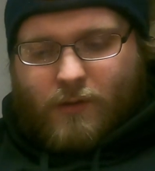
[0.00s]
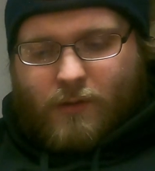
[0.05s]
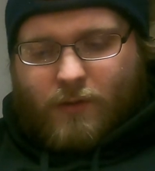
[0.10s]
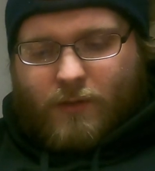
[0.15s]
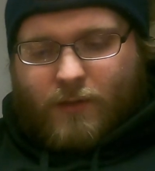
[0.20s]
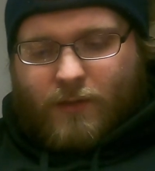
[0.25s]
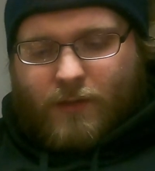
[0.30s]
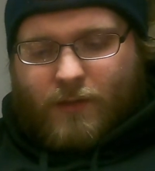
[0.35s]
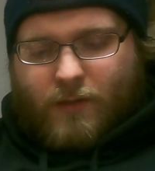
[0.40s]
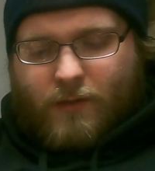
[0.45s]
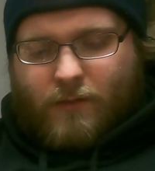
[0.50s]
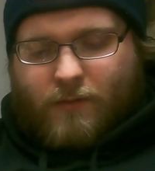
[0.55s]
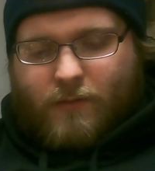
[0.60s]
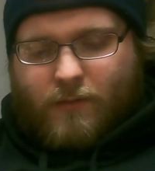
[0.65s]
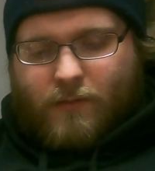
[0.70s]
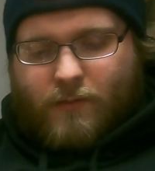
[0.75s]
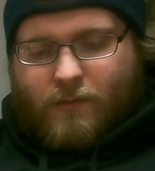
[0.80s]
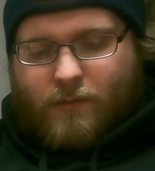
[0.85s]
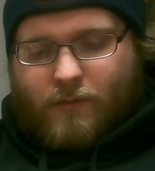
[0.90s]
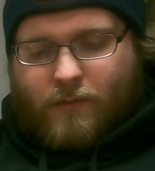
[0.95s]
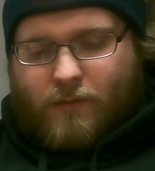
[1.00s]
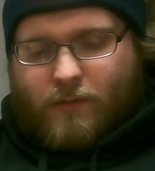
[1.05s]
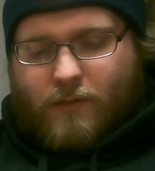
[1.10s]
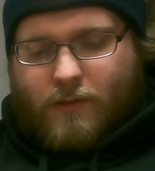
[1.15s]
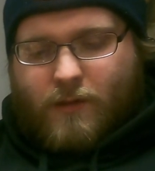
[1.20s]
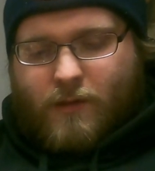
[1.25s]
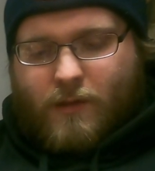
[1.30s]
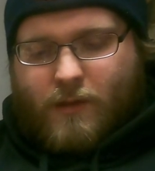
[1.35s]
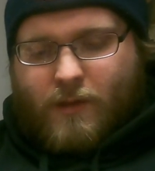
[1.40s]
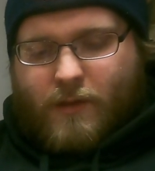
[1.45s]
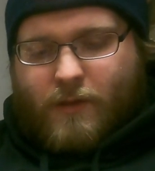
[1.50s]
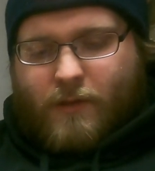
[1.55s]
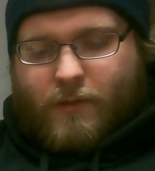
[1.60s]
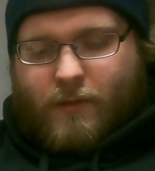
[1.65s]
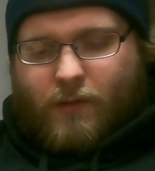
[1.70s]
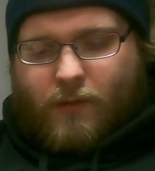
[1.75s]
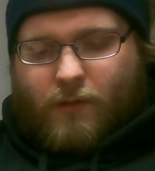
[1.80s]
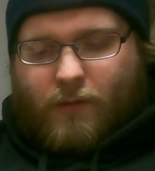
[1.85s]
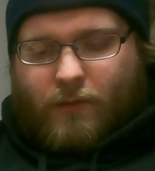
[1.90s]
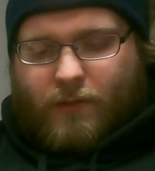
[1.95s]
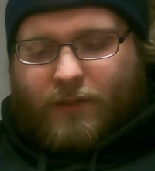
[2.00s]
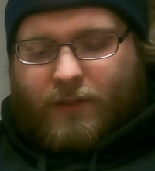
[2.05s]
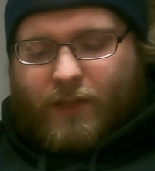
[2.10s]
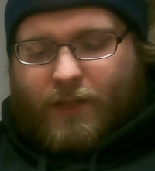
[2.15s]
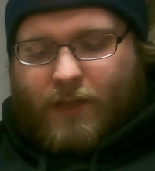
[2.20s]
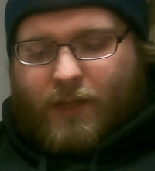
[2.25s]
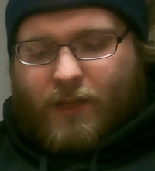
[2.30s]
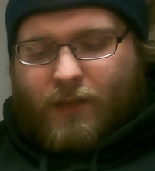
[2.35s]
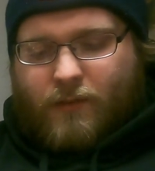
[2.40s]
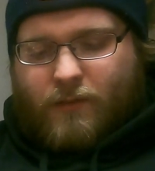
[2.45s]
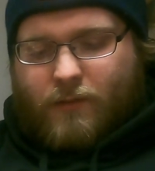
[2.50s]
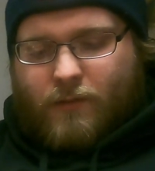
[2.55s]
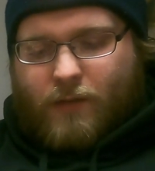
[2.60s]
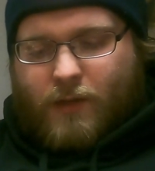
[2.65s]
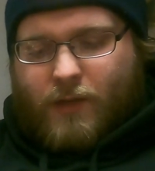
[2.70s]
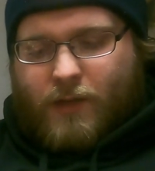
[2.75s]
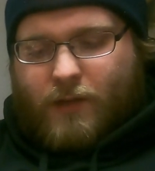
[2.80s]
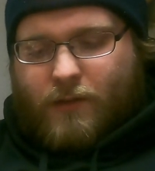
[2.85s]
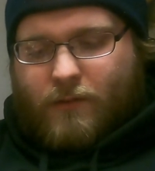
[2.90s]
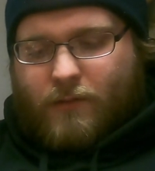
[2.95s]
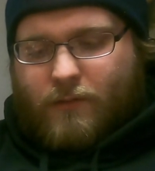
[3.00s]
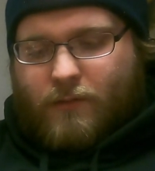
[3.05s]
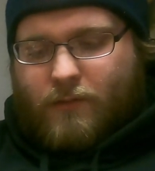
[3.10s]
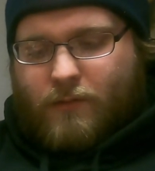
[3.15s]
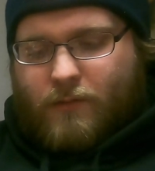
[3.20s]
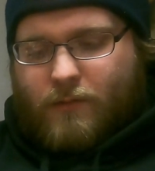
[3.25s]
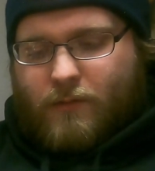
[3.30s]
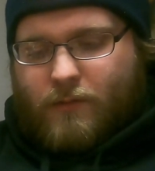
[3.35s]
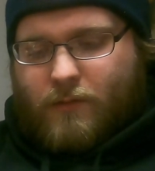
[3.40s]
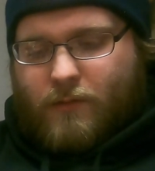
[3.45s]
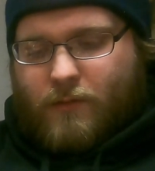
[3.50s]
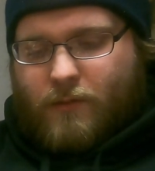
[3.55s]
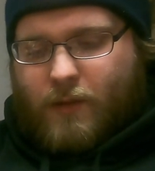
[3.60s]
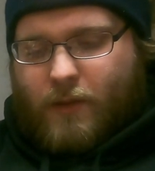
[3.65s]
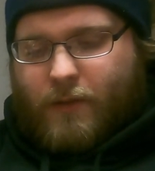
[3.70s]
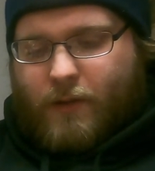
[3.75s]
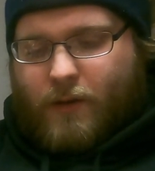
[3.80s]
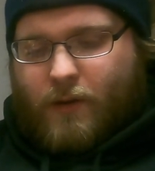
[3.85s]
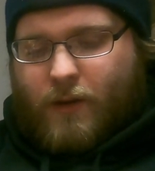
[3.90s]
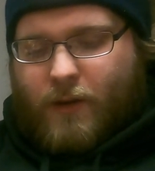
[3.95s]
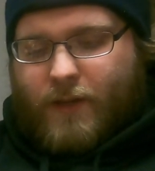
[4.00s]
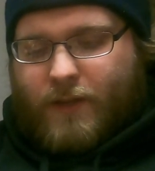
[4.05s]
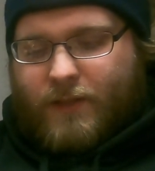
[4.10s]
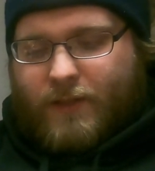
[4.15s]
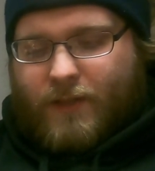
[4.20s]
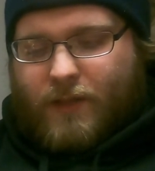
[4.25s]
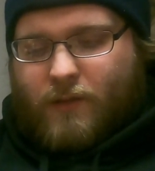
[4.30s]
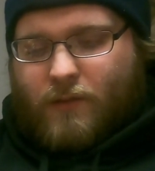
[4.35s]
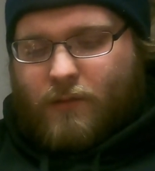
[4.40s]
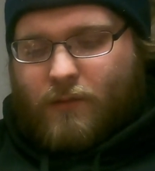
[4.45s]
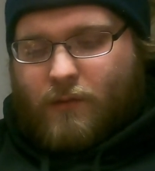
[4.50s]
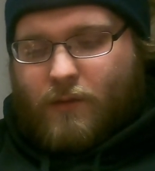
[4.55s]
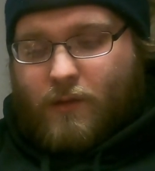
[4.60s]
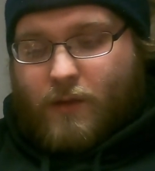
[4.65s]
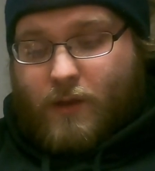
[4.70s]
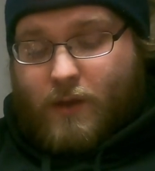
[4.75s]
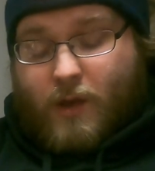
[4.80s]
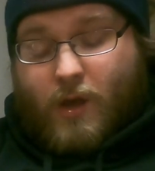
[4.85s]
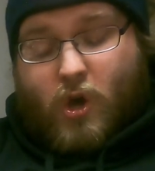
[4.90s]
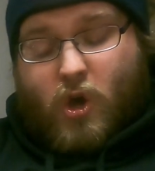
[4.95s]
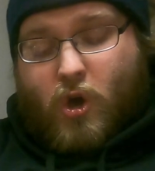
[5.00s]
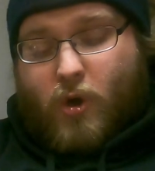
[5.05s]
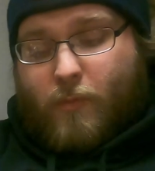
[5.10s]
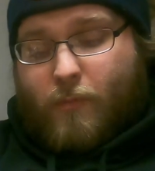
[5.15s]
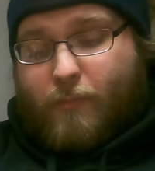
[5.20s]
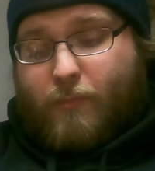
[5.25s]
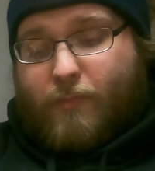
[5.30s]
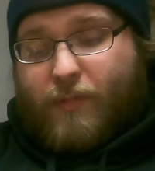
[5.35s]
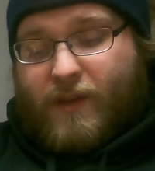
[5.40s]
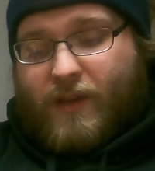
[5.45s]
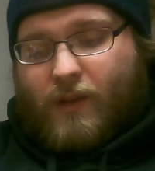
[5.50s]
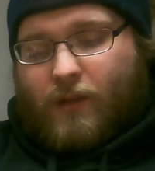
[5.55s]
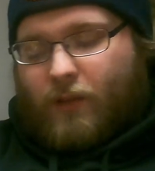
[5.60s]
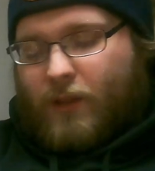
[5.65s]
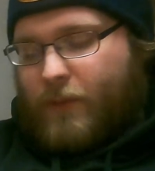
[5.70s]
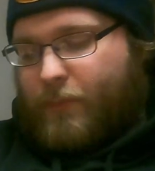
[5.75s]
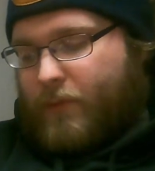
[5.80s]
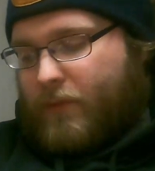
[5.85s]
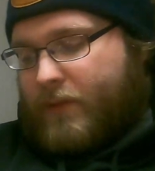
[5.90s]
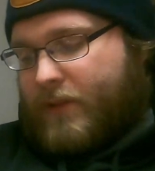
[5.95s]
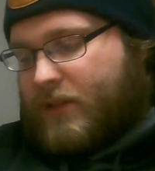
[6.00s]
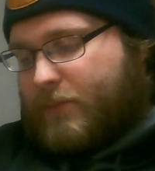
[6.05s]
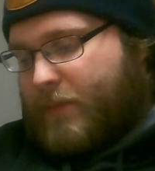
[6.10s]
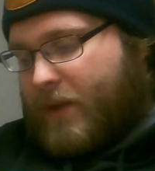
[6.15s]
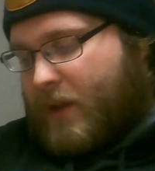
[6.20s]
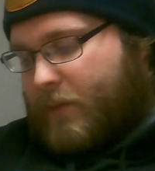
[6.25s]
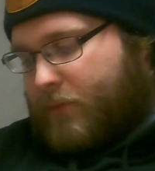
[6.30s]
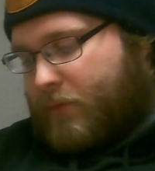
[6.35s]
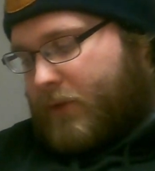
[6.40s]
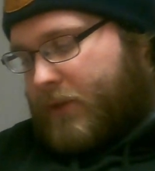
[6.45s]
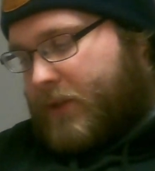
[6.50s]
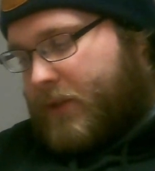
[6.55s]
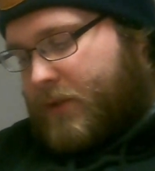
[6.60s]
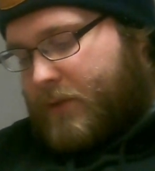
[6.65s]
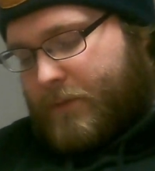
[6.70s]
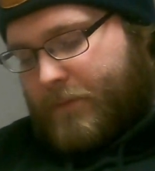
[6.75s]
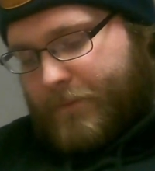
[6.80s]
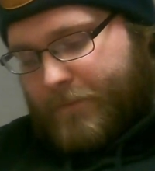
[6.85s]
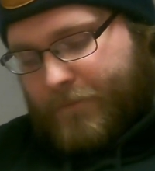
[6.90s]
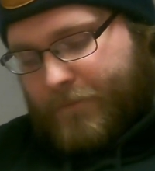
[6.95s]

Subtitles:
Let's see. They're a little sticky, nothing crazy. A big lip on this bad boy though.